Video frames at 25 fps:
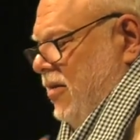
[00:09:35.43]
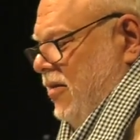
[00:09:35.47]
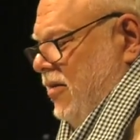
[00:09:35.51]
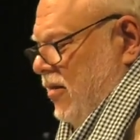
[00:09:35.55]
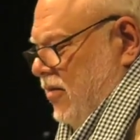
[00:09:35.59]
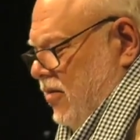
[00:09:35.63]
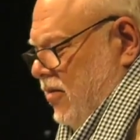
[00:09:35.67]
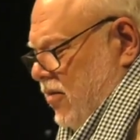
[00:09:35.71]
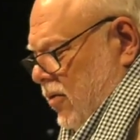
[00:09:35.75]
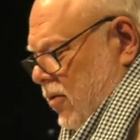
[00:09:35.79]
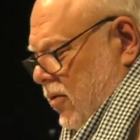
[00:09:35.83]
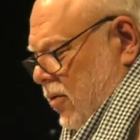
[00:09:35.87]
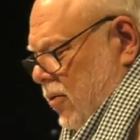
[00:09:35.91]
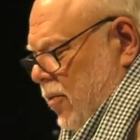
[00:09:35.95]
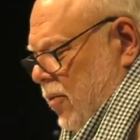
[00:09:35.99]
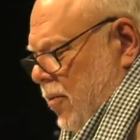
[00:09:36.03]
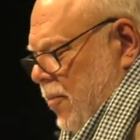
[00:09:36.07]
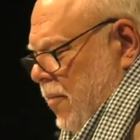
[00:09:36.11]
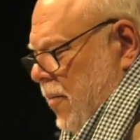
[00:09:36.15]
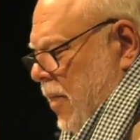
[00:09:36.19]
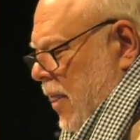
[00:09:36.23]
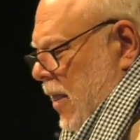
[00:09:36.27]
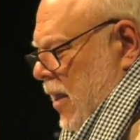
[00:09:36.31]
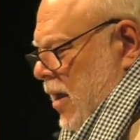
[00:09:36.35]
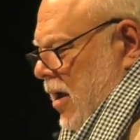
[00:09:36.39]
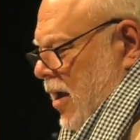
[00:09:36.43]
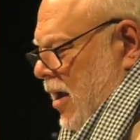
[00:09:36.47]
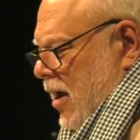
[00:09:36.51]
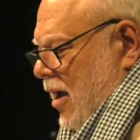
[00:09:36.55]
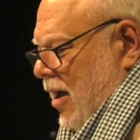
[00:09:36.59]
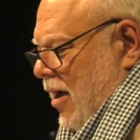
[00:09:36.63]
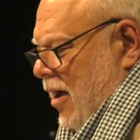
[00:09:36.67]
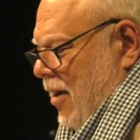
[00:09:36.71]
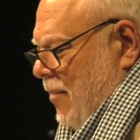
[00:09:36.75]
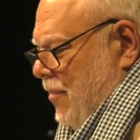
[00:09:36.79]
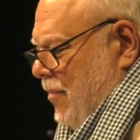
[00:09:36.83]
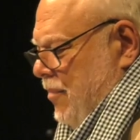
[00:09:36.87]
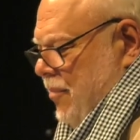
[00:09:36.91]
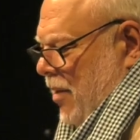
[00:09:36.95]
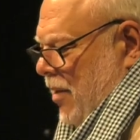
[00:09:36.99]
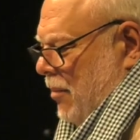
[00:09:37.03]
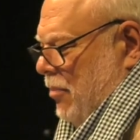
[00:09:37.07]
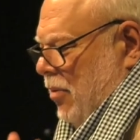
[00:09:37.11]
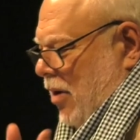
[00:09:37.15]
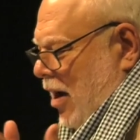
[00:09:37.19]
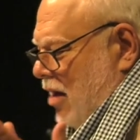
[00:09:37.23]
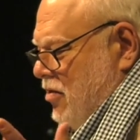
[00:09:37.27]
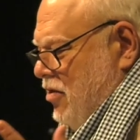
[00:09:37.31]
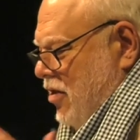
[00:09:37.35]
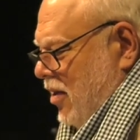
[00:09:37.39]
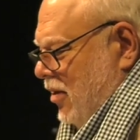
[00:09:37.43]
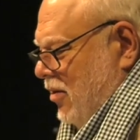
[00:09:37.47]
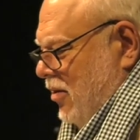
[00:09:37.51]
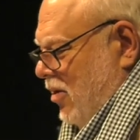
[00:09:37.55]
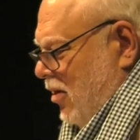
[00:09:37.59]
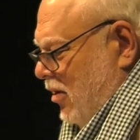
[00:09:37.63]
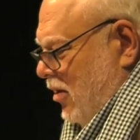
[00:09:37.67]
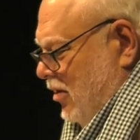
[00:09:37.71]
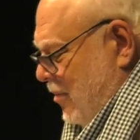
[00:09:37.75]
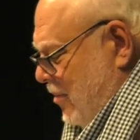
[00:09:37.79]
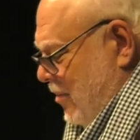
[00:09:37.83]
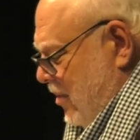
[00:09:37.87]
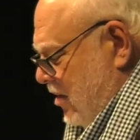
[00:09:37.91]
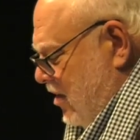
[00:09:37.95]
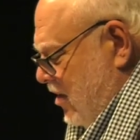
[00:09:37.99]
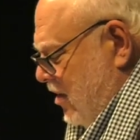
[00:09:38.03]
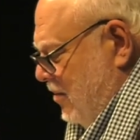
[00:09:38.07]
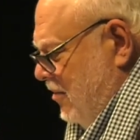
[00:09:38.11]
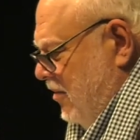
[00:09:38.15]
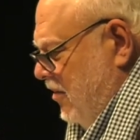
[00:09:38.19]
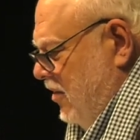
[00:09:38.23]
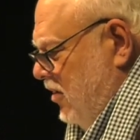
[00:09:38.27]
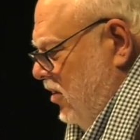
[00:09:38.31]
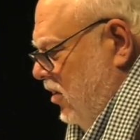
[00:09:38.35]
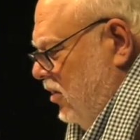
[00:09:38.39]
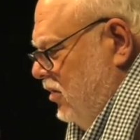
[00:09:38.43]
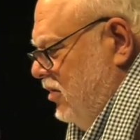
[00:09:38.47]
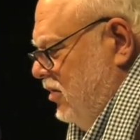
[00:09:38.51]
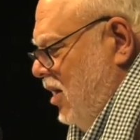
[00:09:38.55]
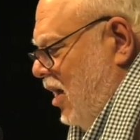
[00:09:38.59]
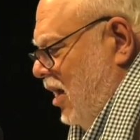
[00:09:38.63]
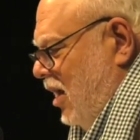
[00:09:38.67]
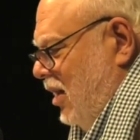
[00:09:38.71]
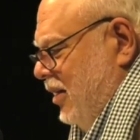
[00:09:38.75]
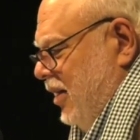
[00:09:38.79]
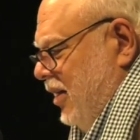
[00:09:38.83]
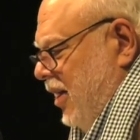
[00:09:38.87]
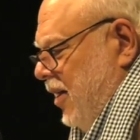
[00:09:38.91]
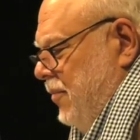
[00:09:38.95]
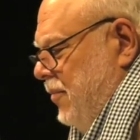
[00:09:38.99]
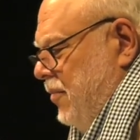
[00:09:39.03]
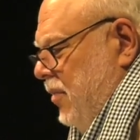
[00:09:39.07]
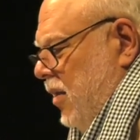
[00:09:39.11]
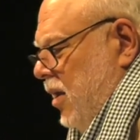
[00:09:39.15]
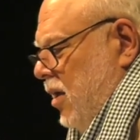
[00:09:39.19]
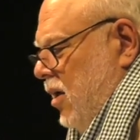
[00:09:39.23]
to do um, a project called the Museum of the Old Colony.